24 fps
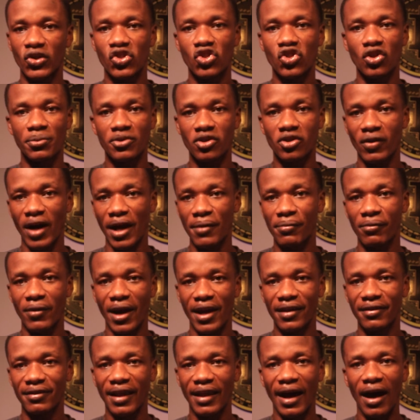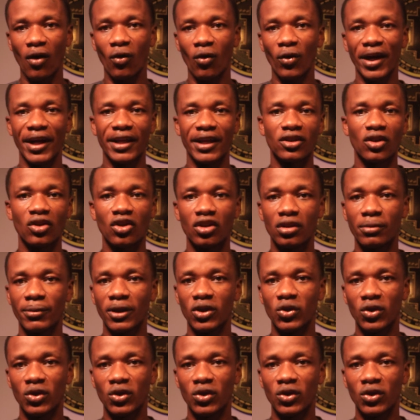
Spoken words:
subscribe right now, and turn on the bell